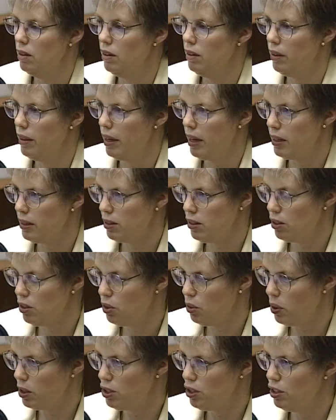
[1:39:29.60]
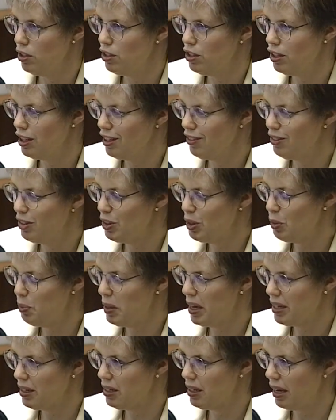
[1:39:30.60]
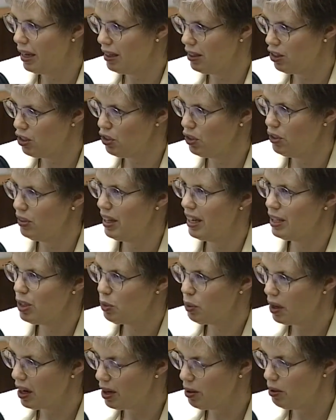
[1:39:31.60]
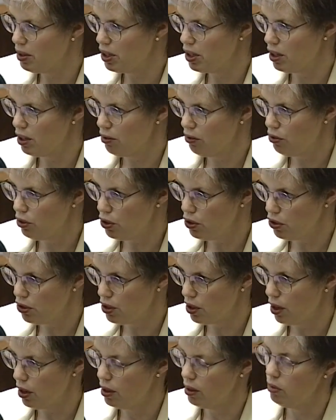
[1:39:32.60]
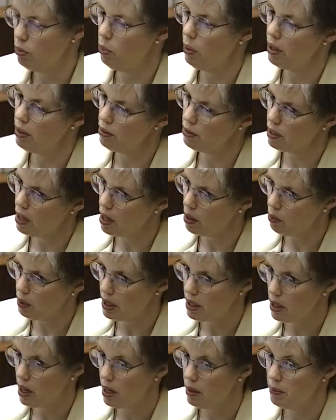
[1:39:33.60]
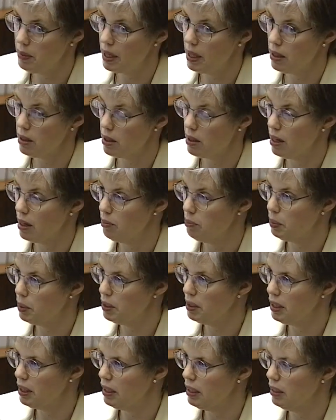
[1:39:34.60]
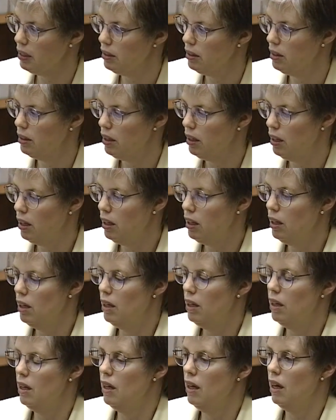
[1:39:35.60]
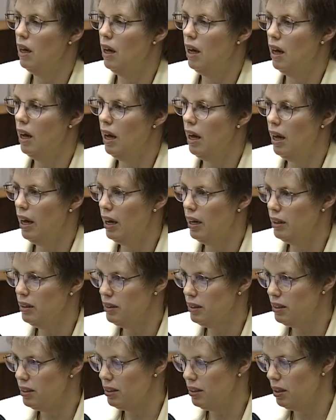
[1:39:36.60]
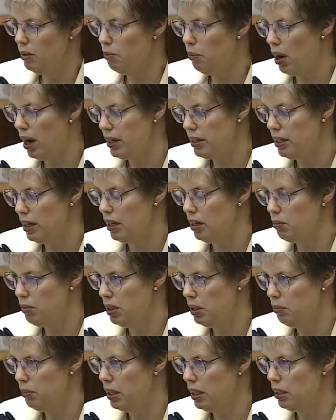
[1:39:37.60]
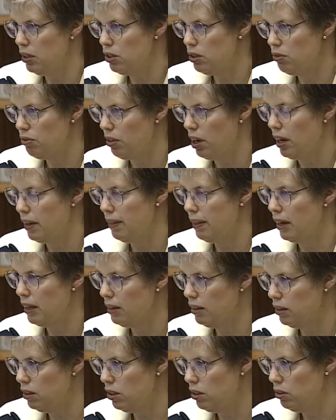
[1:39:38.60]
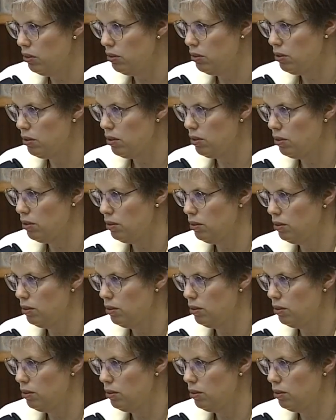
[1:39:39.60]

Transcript: That's the question to give you the best answer. That's what I was confused on, whether or not we typed that sample again. And it might take me a minute to find that in the notes.